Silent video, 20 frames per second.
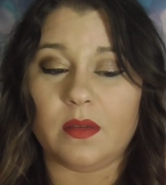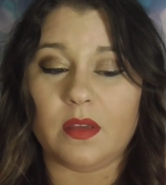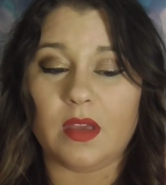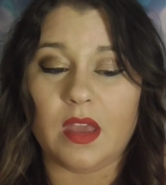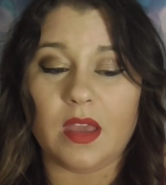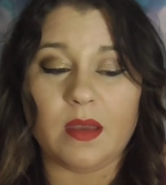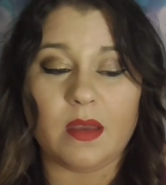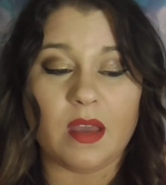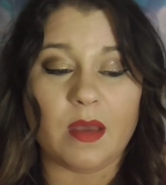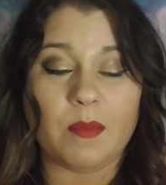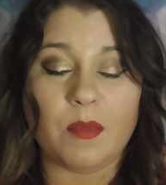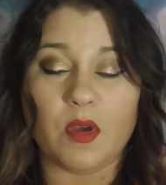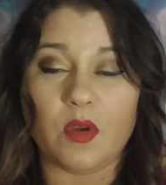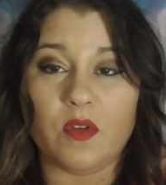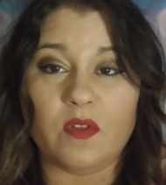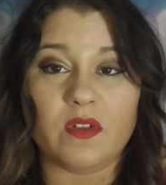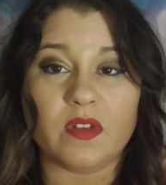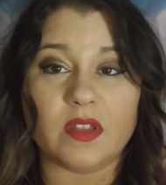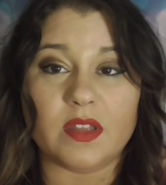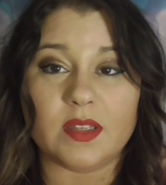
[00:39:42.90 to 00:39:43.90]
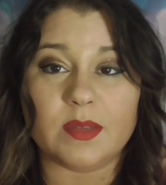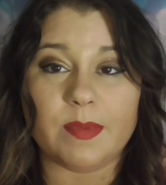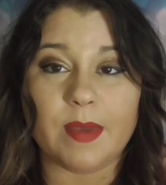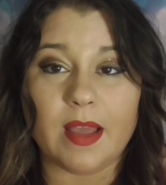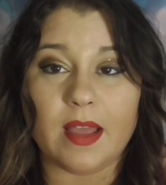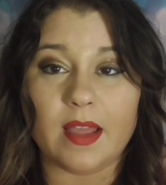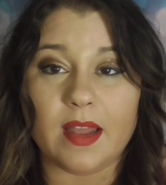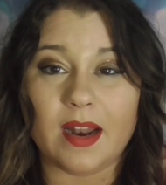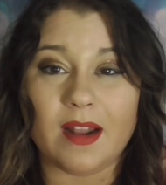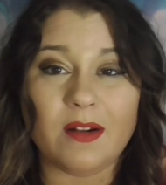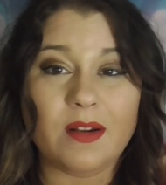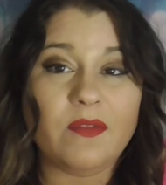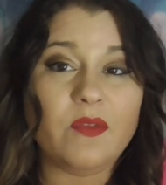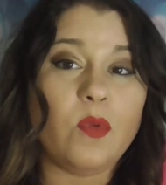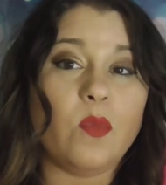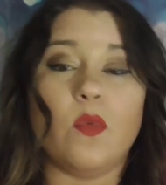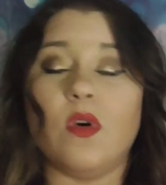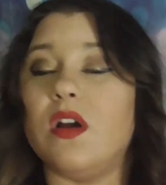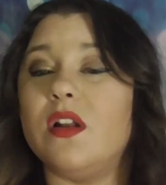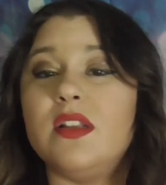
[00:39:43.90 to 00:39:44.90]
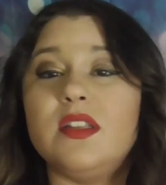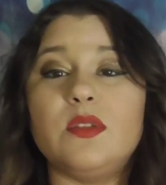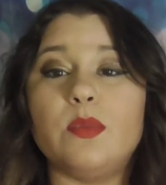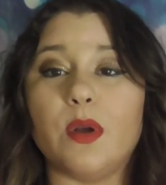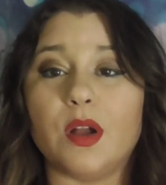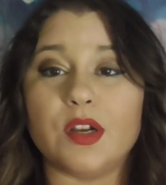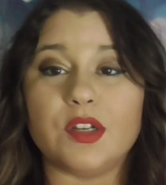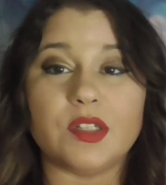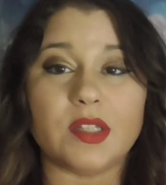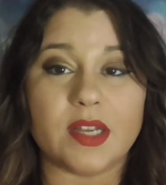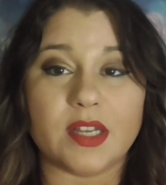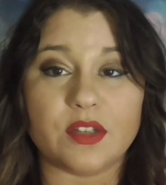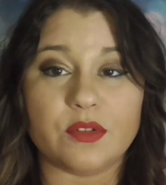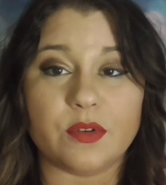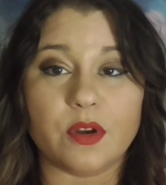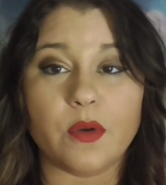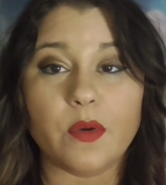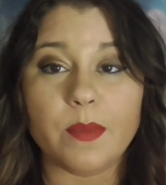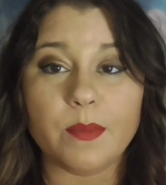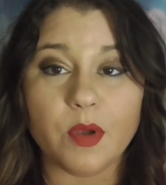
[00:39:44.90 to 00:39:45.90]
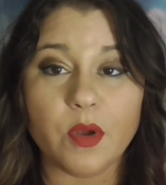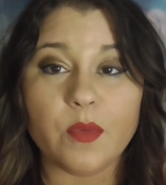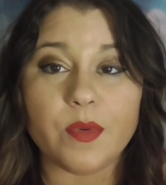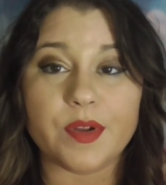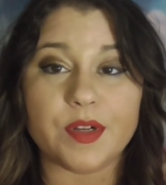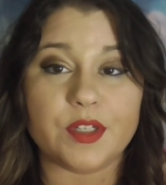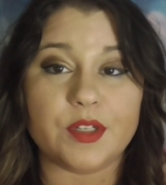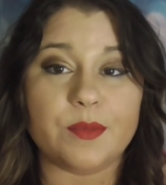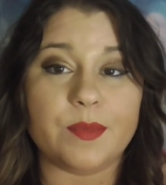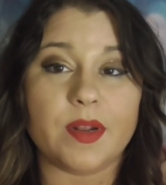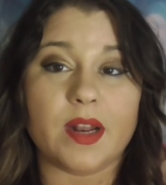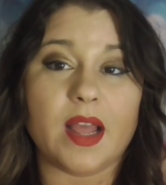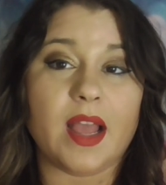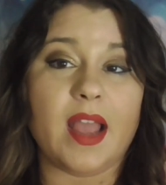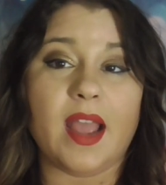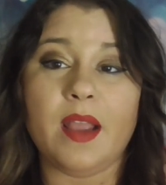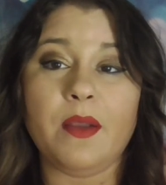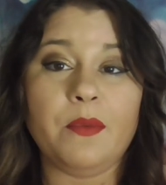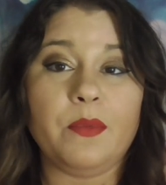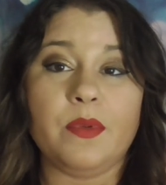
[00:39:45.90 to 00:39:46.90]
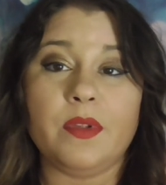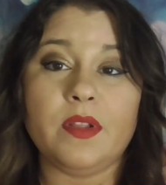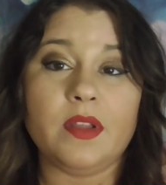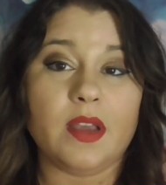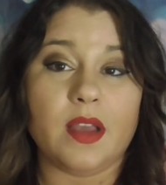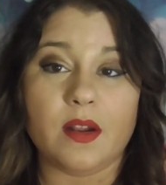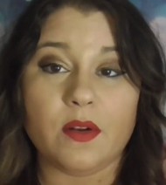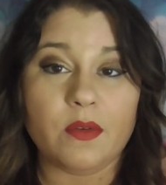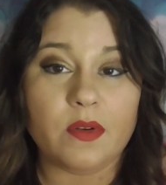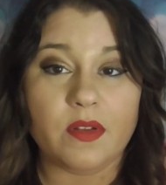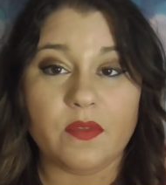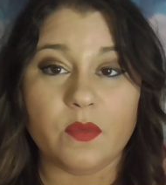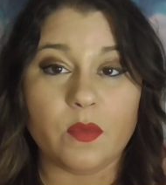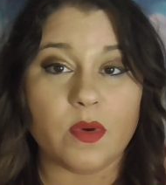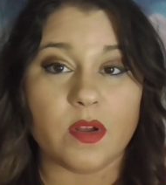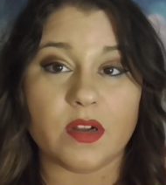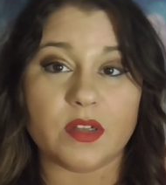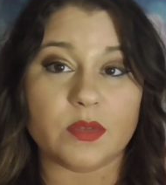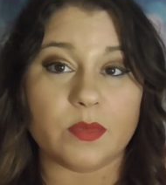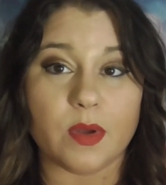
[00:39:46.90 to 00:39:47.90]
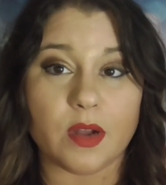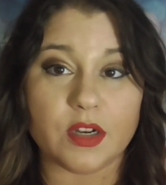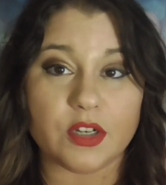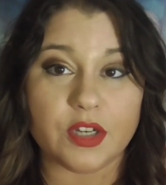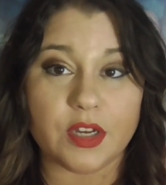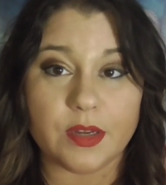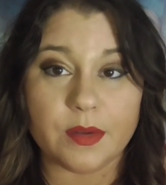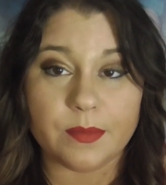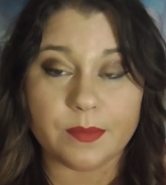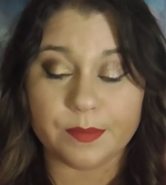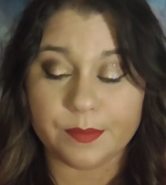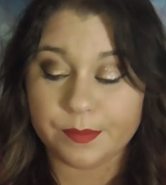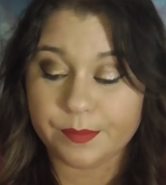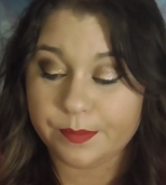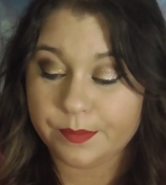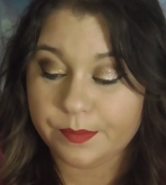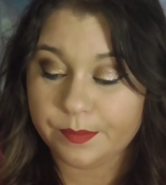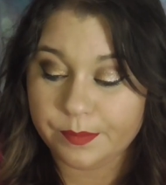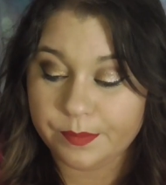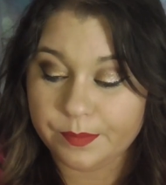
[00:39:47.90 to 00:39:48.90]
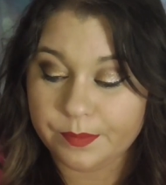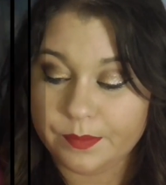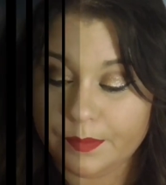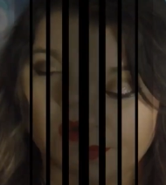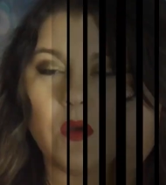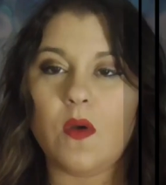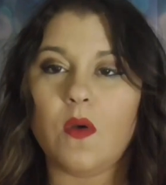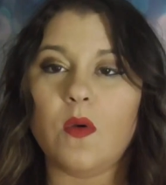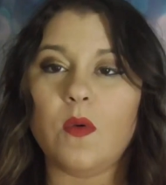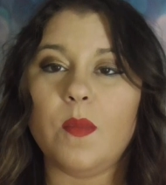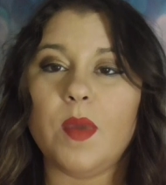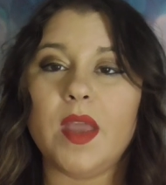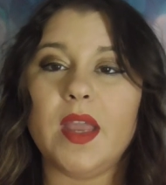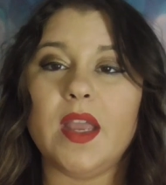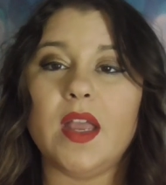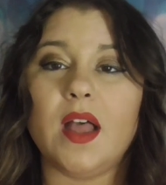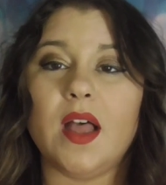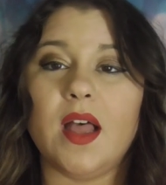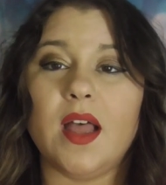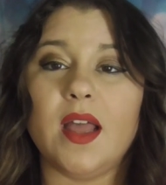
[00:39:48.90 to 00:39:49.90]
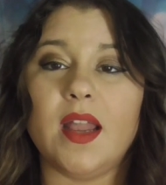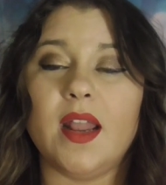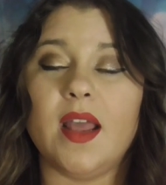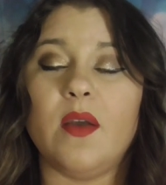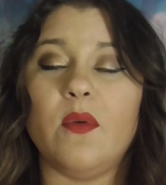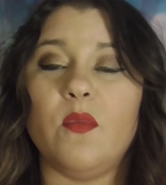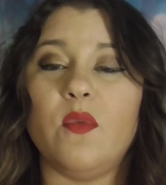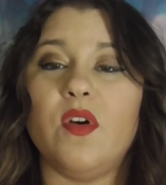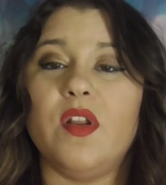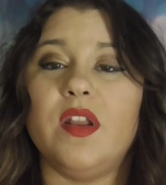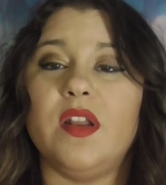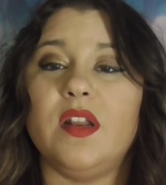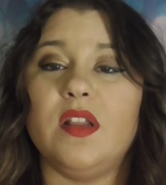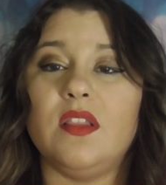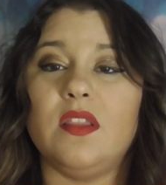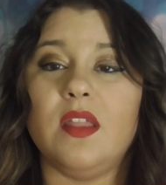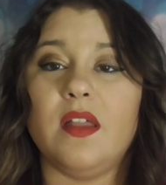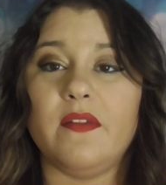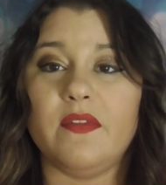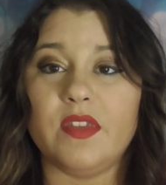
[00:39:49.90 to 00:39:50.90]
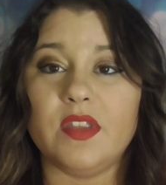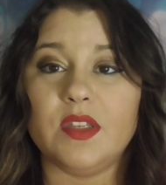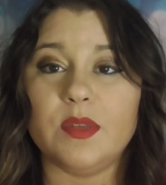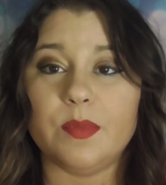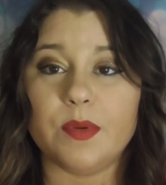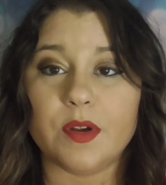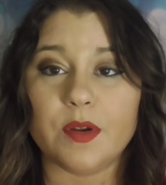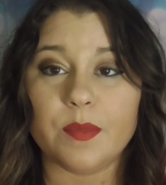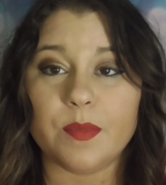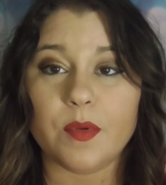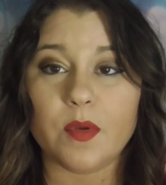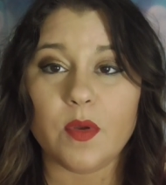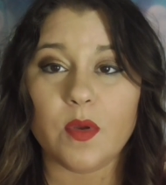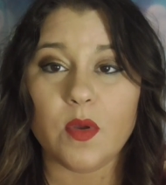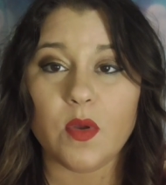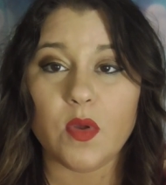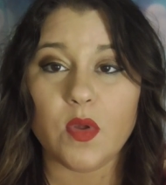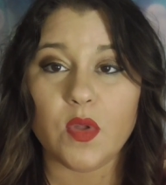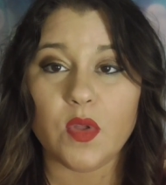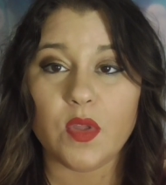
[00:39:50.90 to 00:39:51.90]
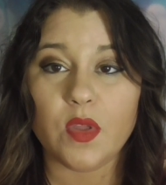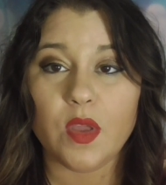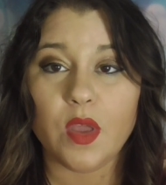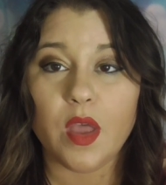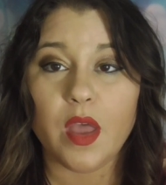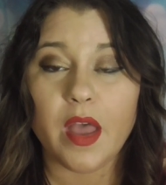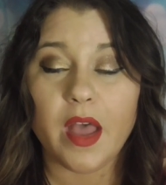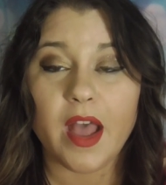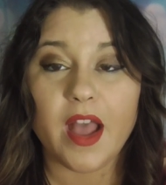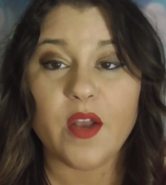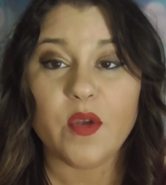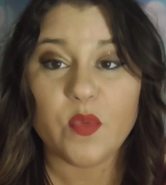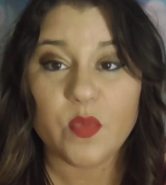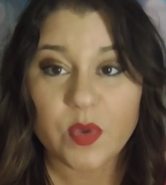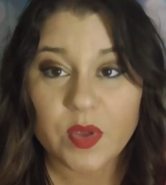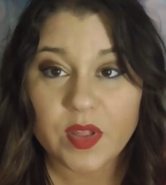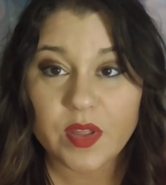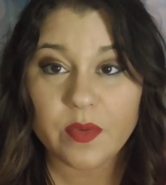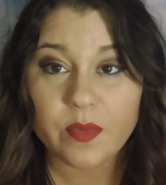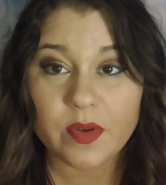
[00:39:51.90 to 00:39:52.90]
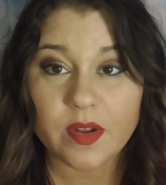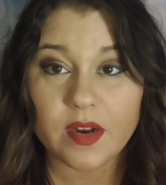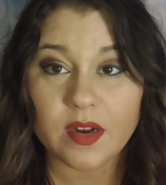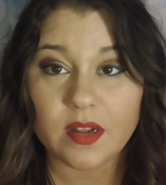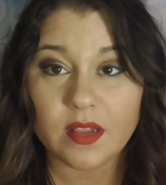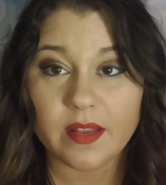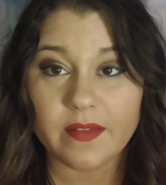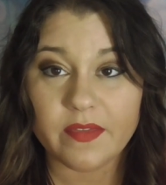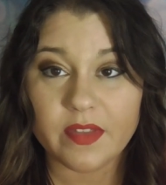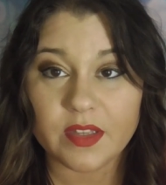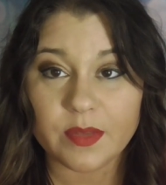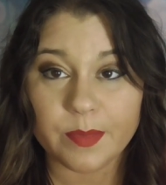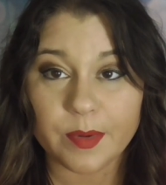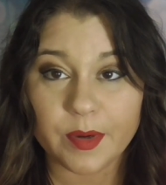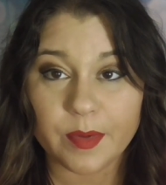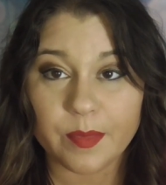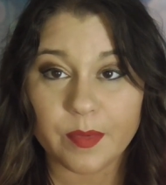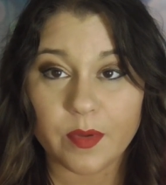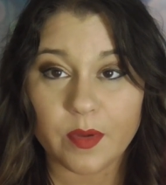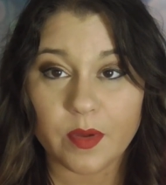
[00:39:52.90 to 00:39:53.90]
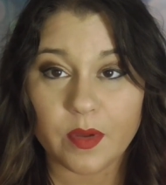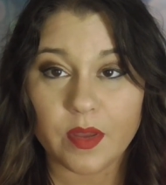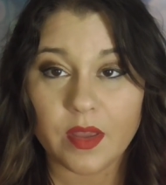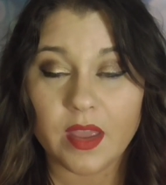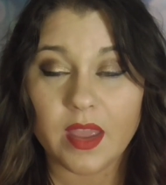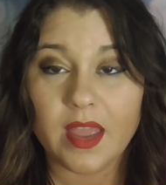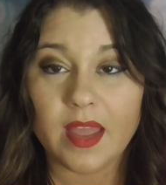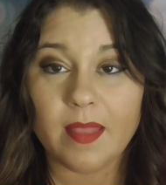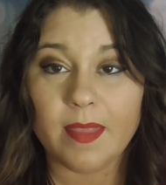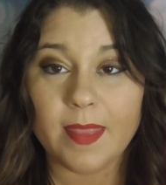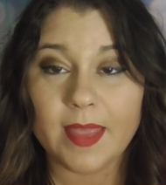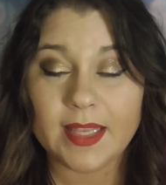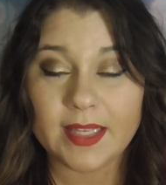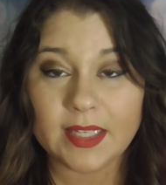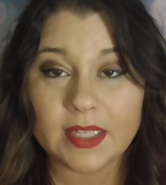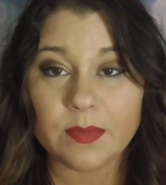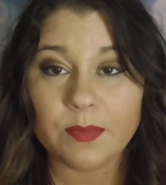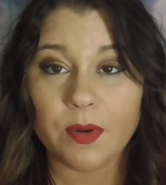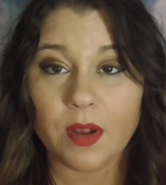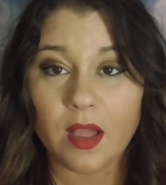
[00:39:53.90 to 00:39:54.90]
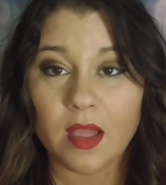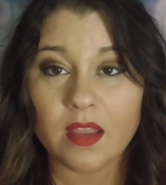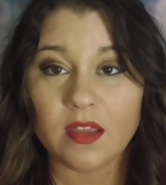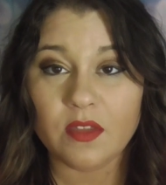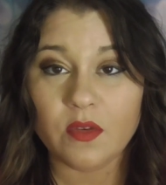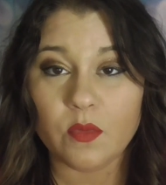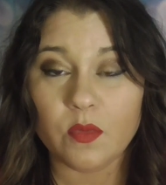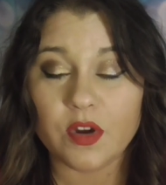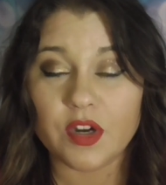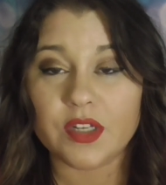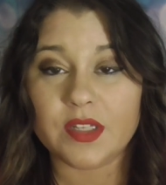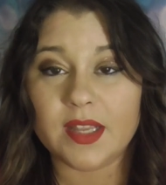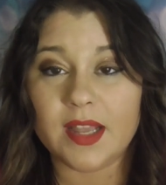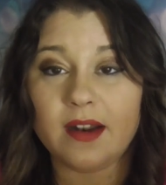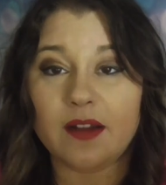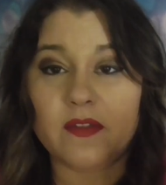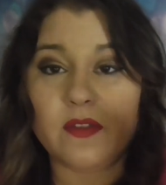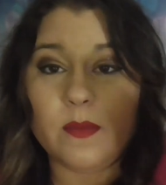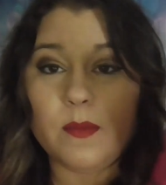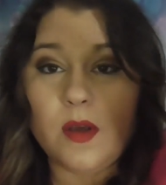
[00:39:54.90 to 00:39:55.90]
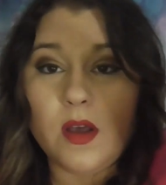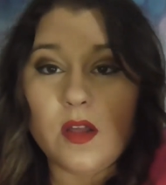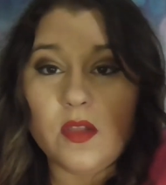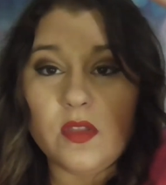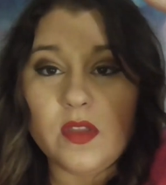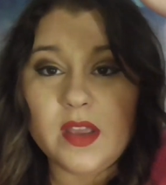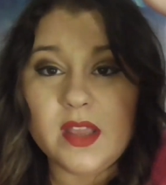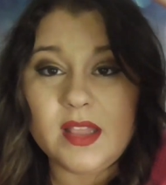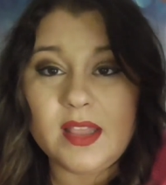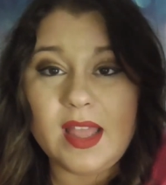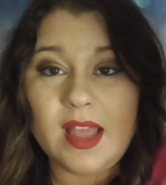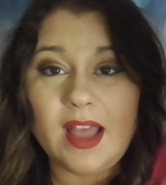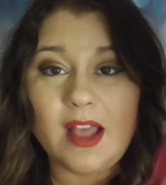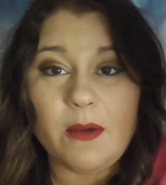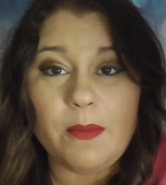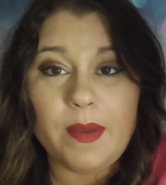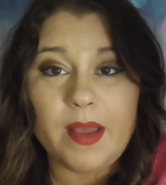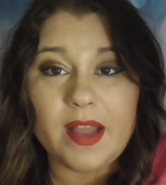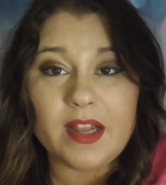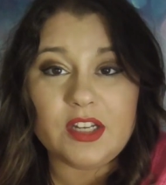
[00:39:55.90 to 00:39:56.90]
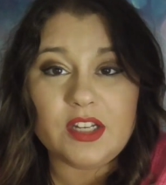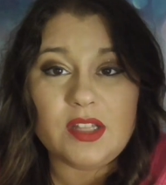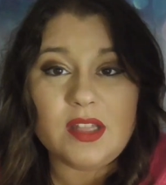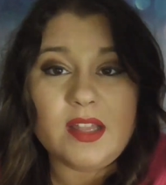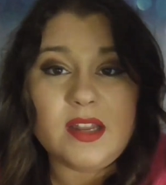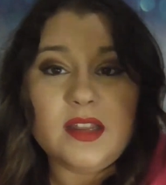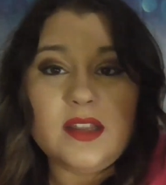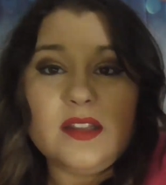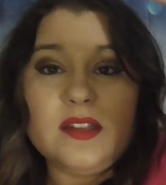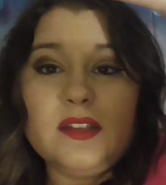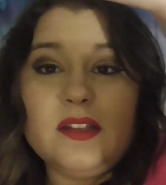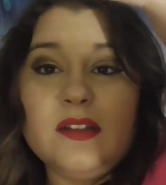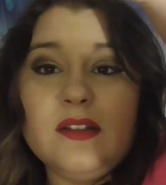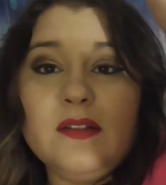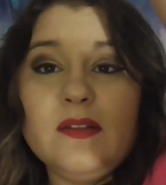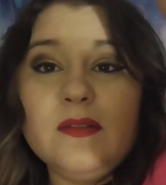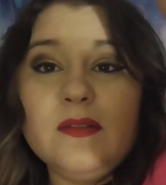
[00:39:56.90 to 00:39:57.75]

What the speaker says: I'm over this palette. I don't even want to swatch Last Row. I'm going to, but I don't even want to swatch it. Oh my god, I wanted to love this purple. I really wanted to love this purple. This is probably the worst out of them all. Look at that, how patchy that is.